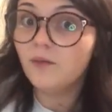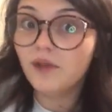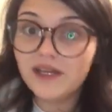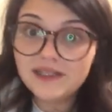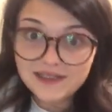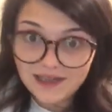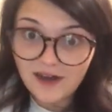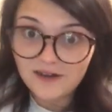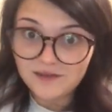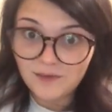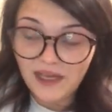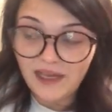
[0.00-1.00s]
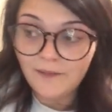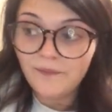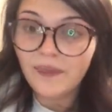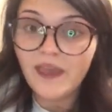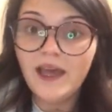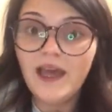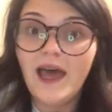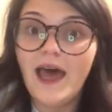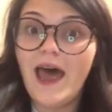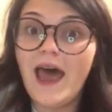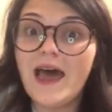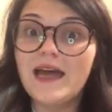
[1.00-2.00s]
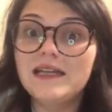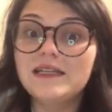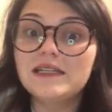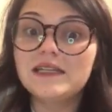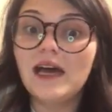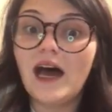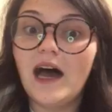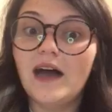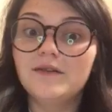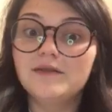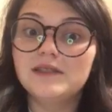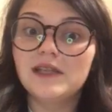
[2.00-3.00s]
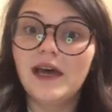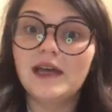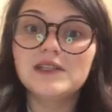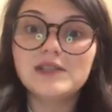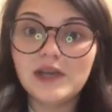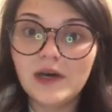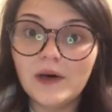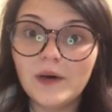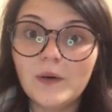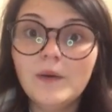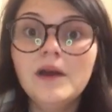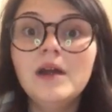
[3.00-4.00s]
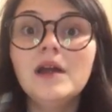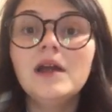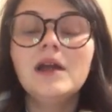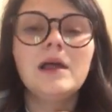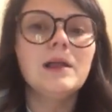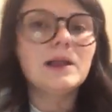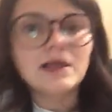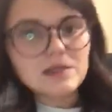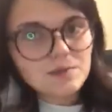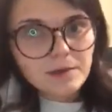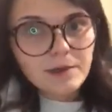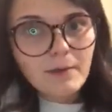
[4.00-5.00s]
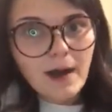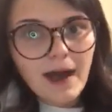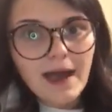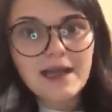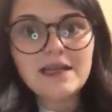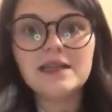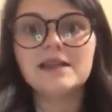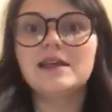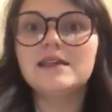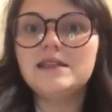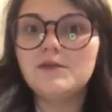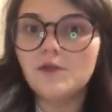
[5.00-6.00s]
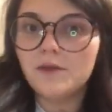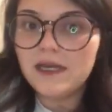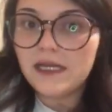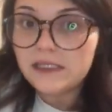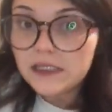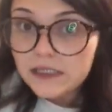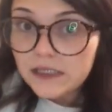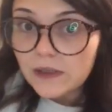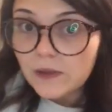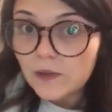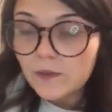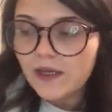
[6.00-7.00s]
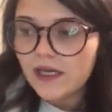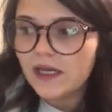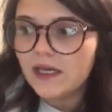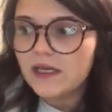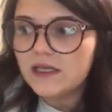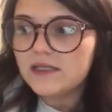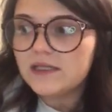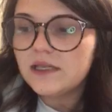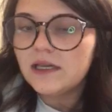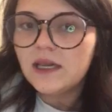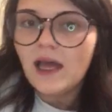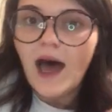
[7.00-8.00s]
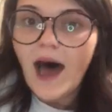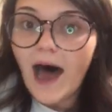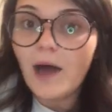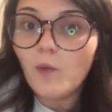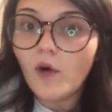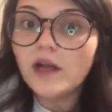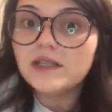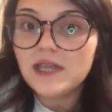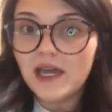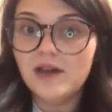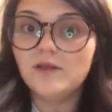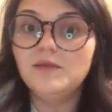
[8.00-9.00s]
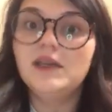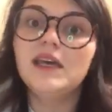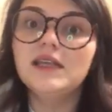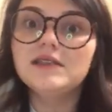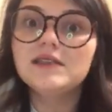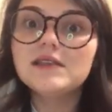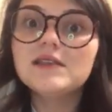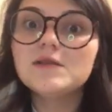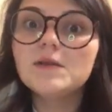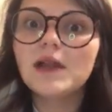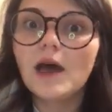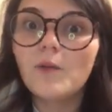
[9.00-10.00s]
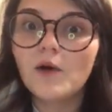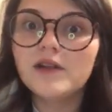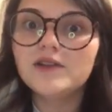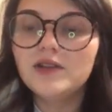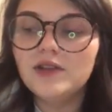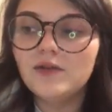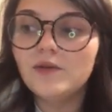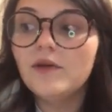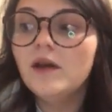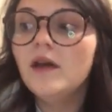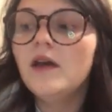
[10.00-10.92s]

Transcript: Blood scares me. And I was like, so let's rewind and let's see what we need to do because I want to help kids. This is what I want to do.